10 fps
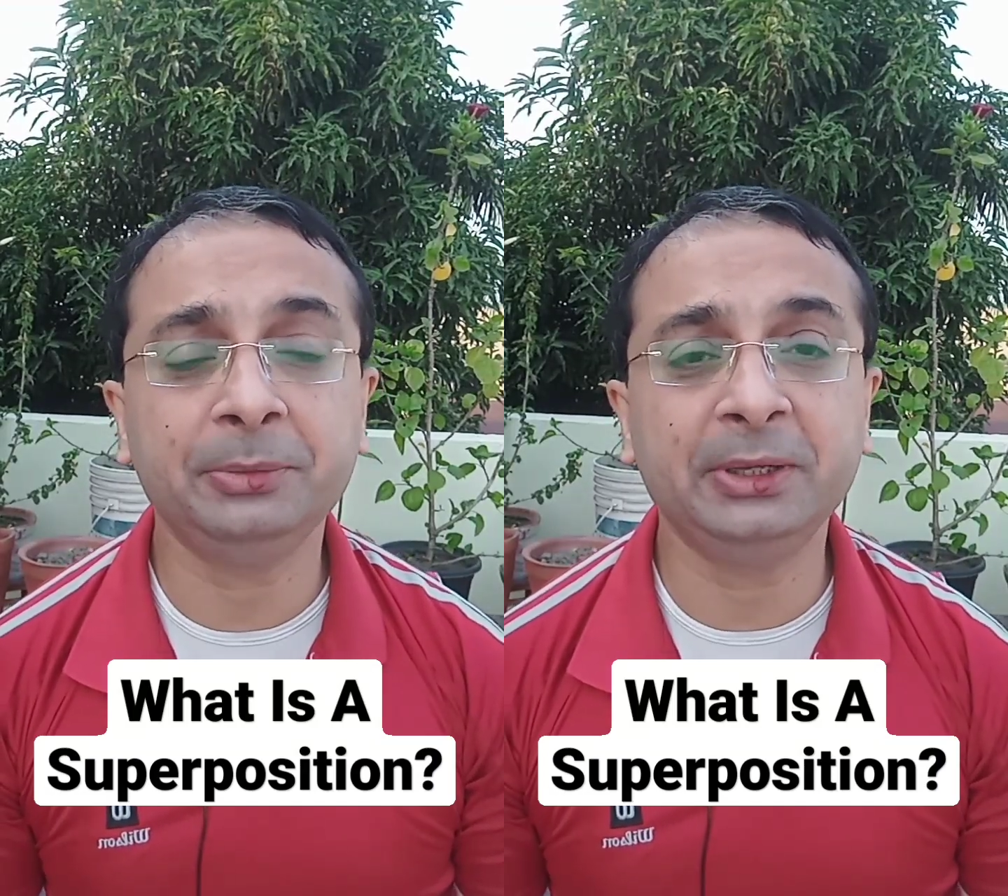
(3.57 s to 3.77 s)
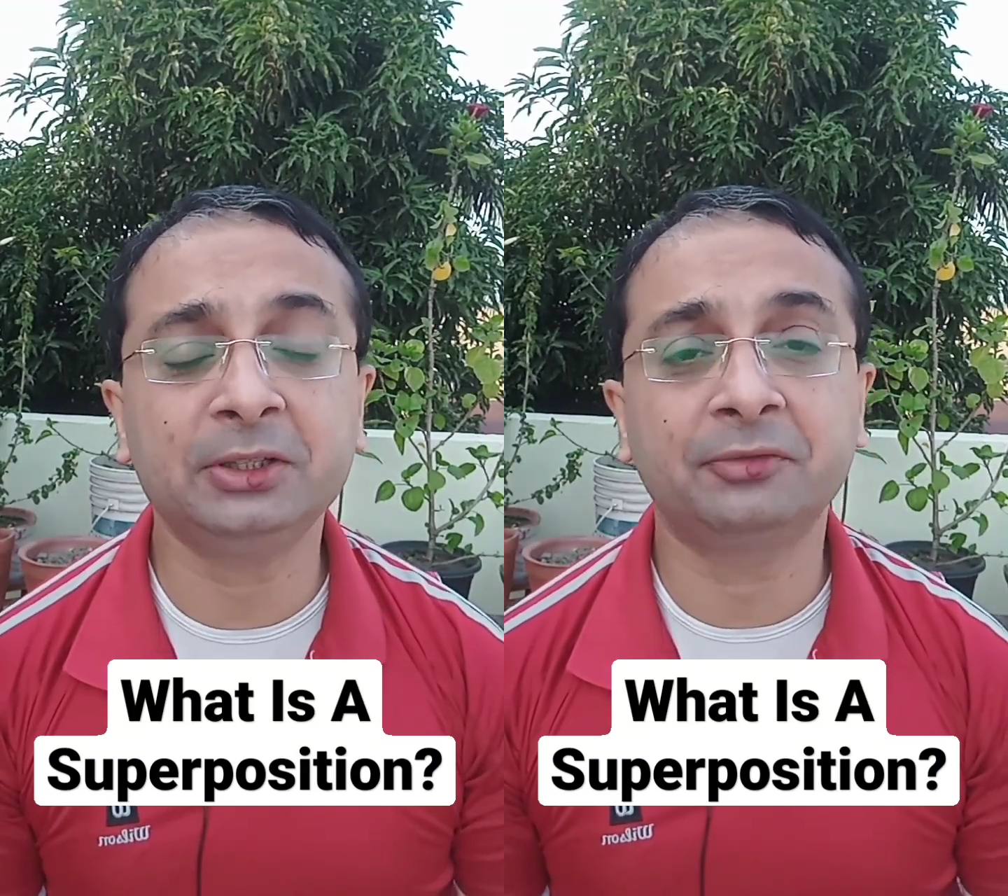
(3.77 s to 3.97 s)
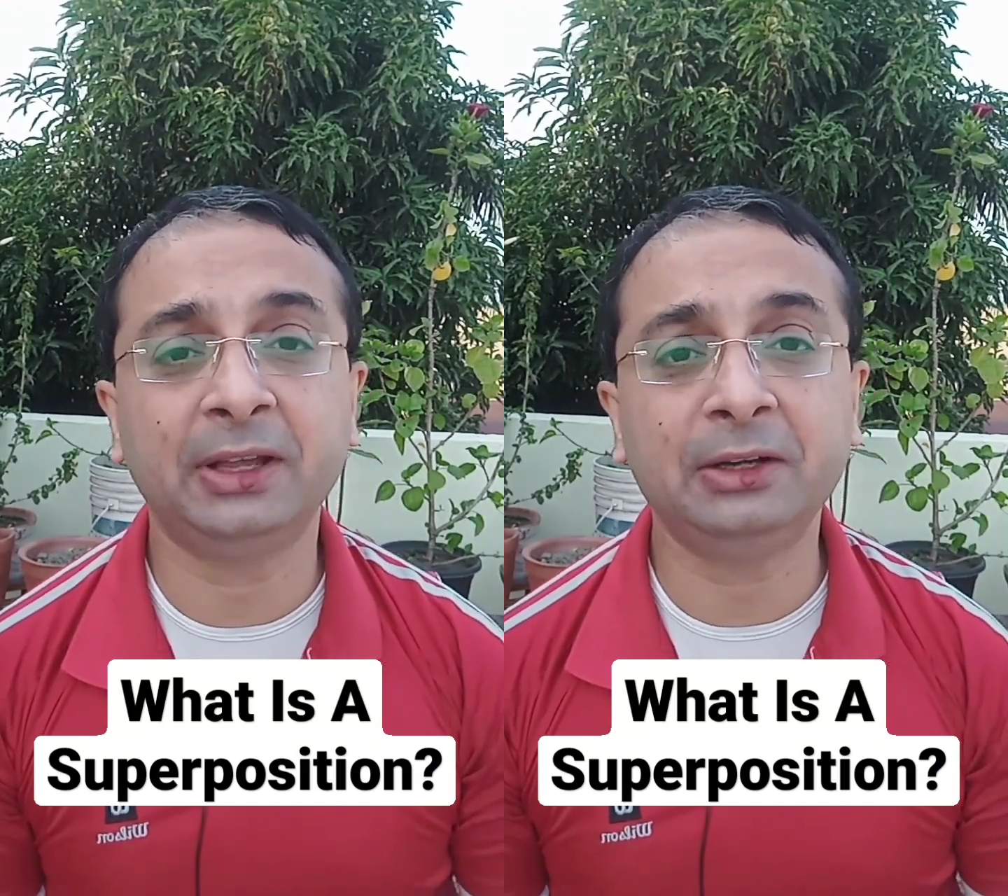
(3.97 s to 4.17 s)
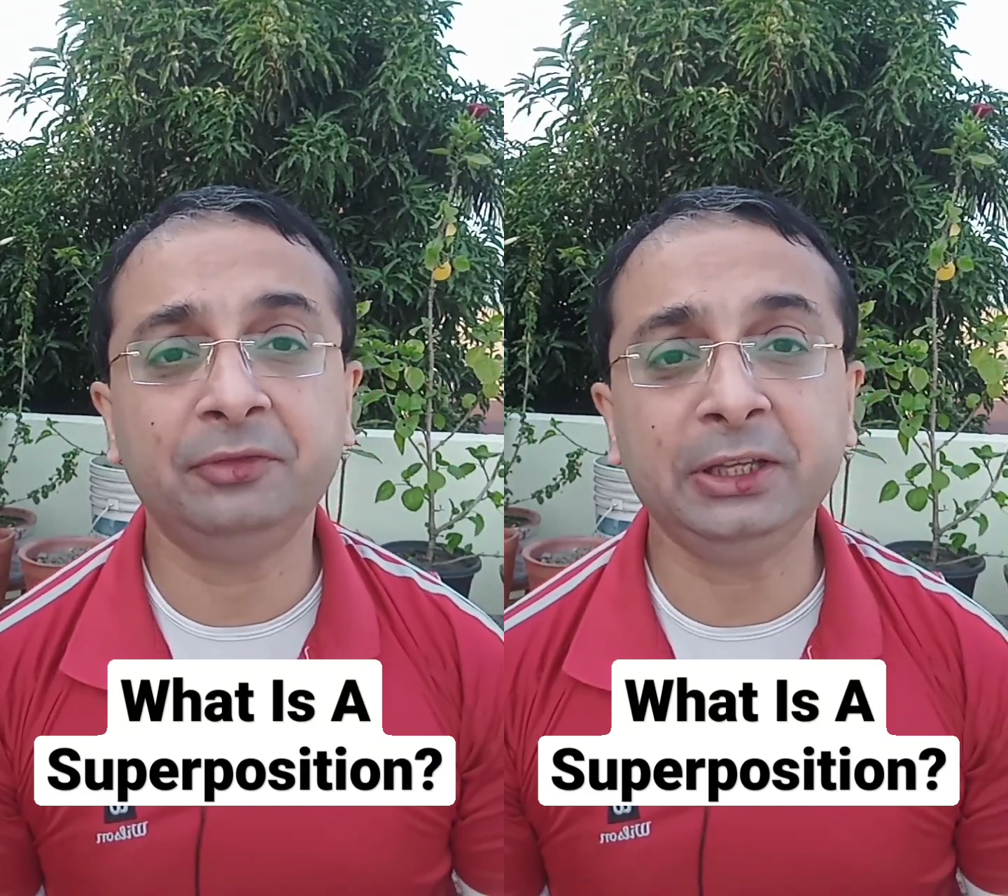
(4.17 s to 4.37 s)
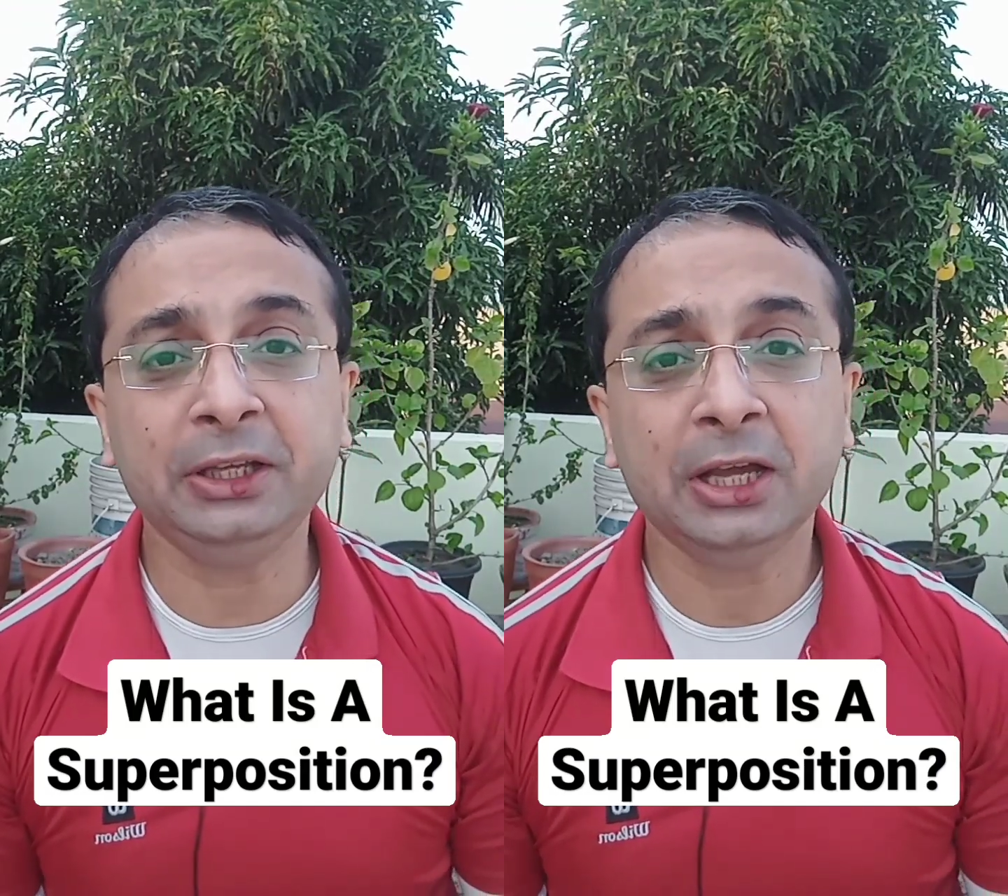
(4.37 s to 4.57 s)
we means when
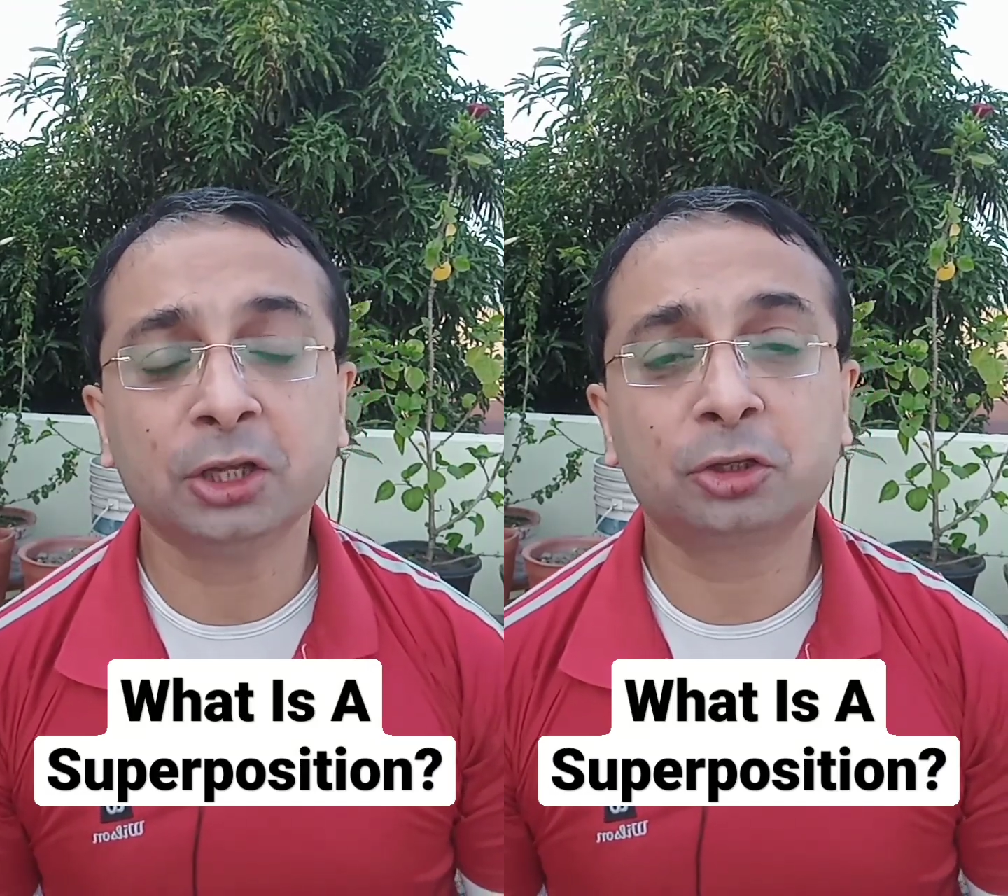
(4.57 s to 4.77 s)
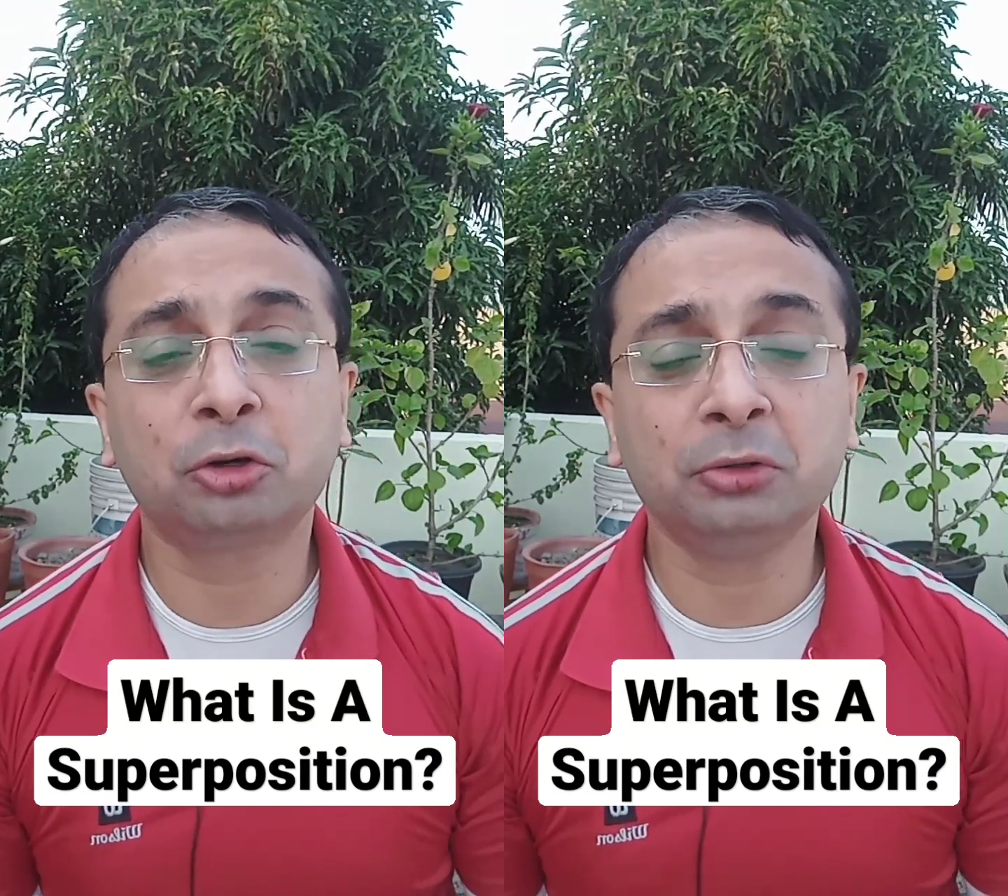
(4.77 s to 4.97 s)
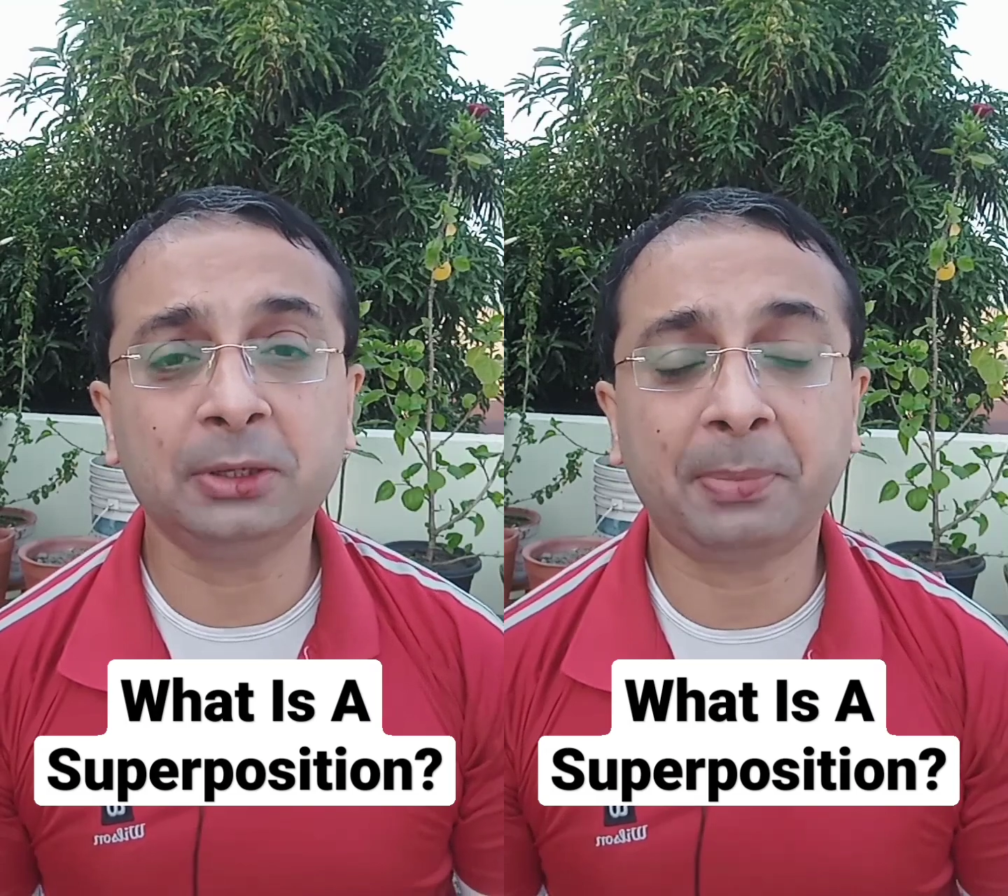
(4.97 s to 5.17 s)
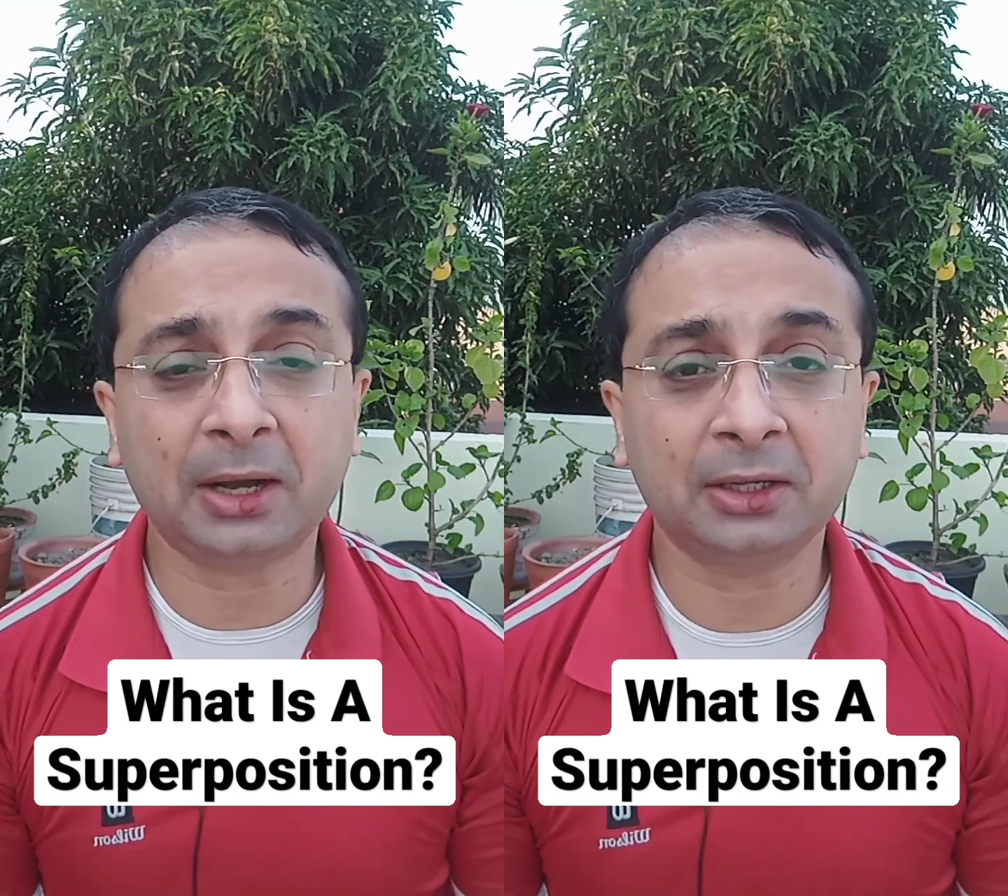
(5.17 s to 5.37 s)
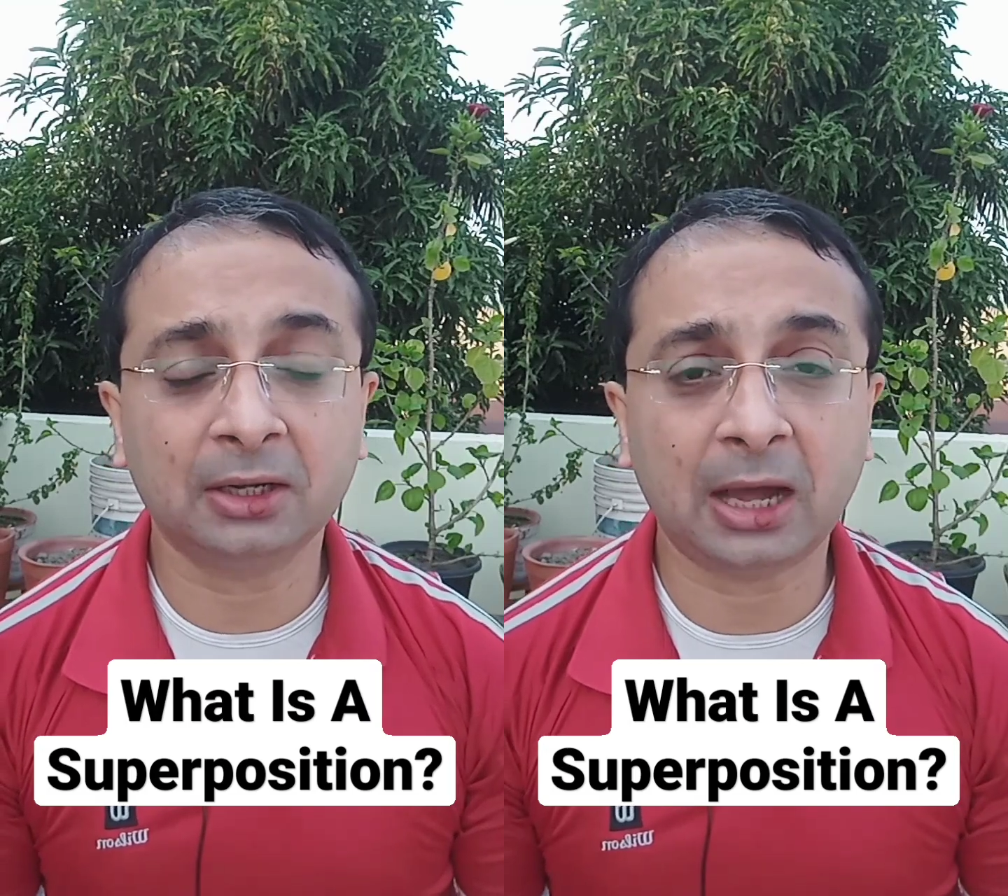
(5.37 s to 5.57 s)
we throw the
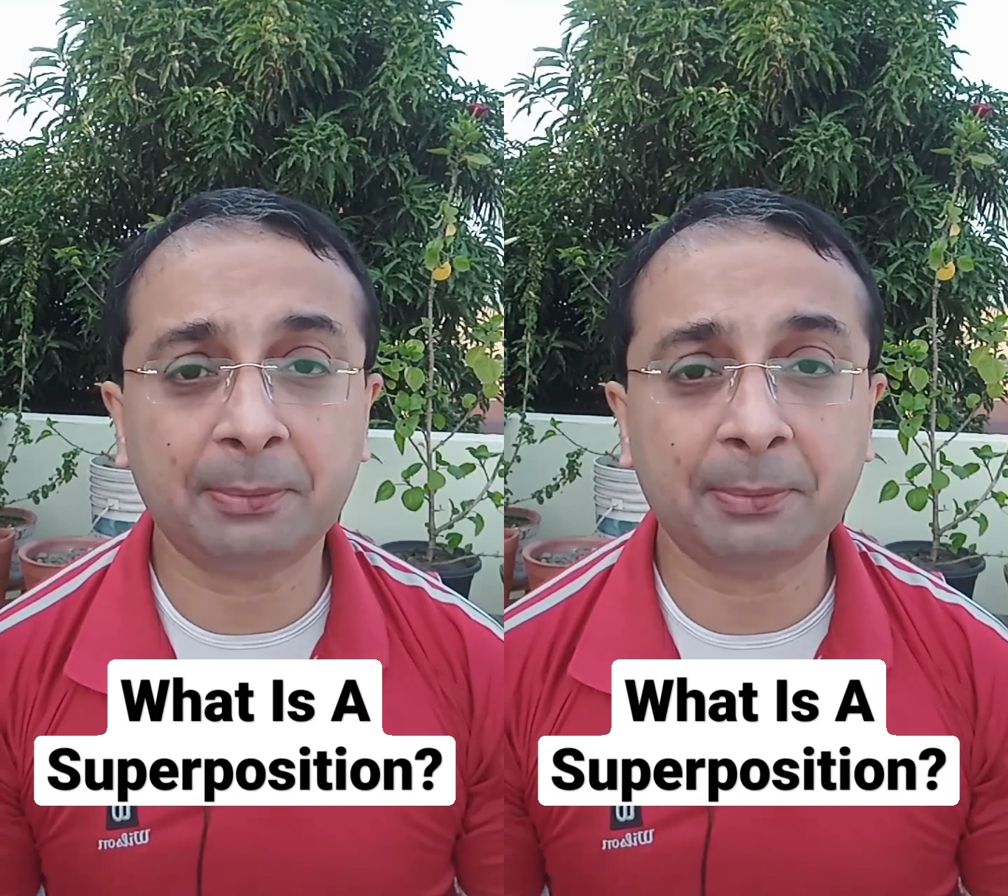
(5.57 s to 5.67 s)
particle